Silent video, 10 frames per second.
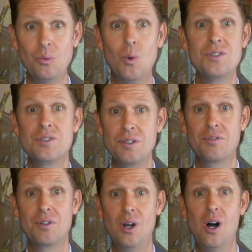once and
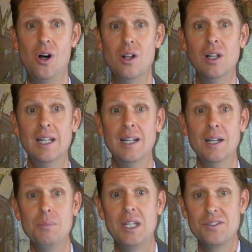for all,
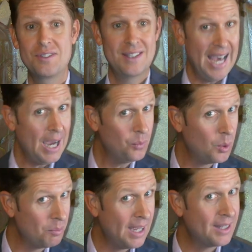because that
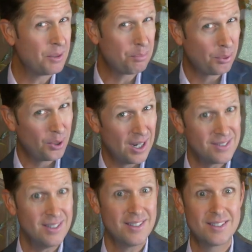will make the
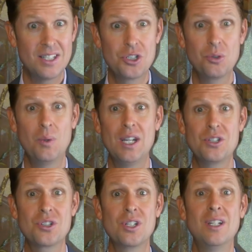present
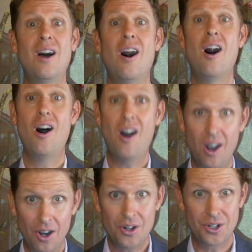situation
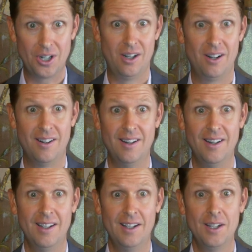harder.
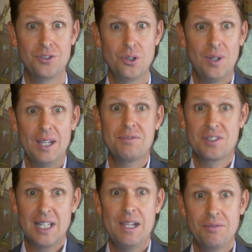So if
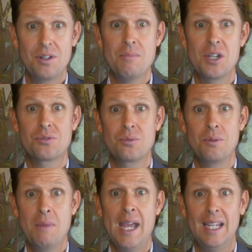slavery must
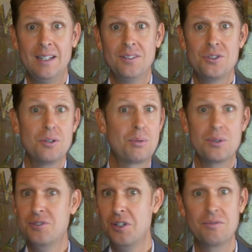remain to
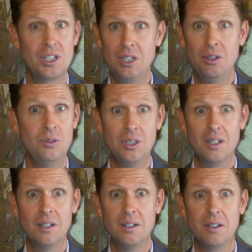preserve the
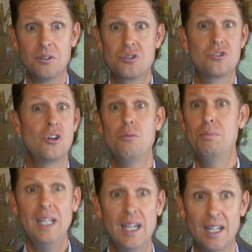Union, so
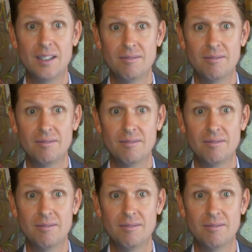be it.